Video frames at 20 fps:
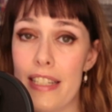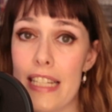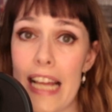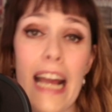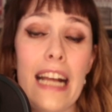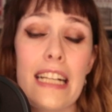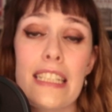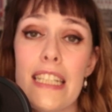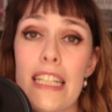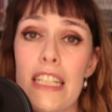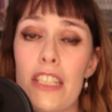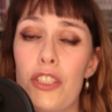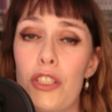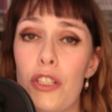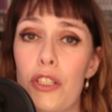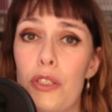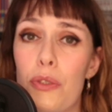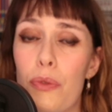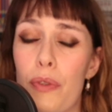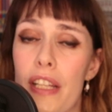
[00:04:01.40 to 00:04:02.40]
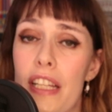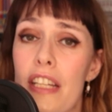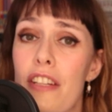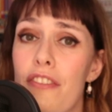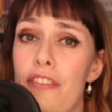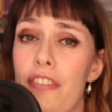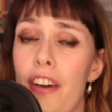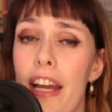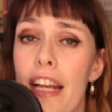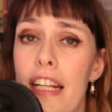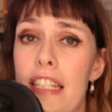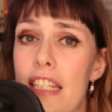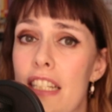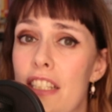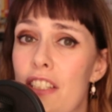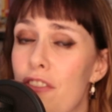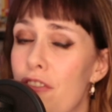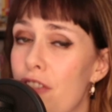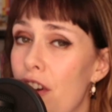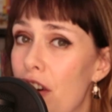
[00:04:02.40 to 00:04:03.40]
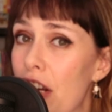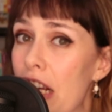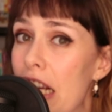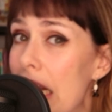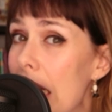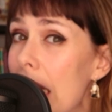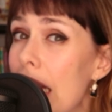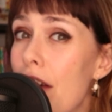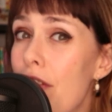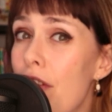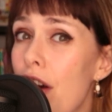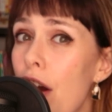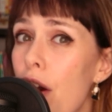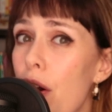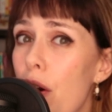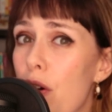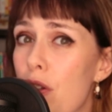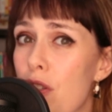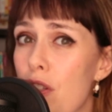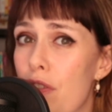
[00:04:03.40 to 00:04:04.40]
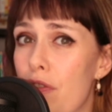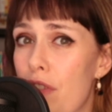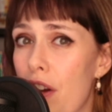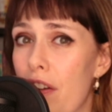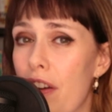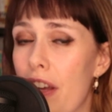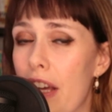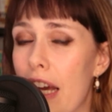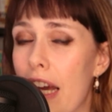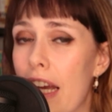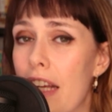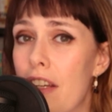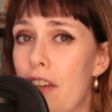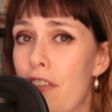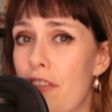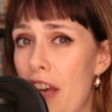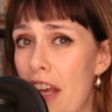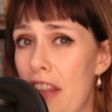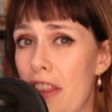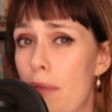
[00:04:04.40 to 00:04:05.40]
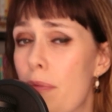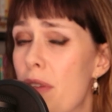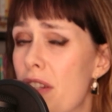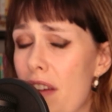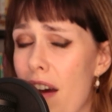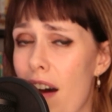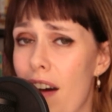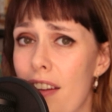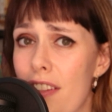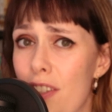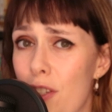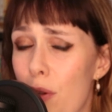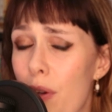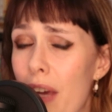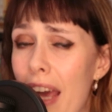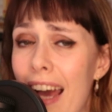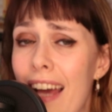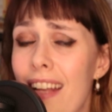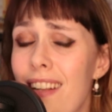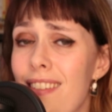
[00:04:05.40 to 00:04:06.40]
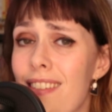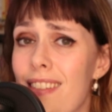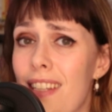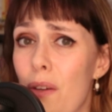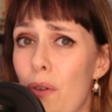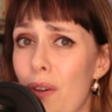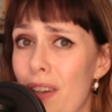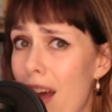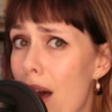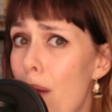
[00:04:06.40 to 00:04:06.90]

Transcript: and tactics used within a fight. Is it very clever, or is it very kind of hit them as hard as you can and see what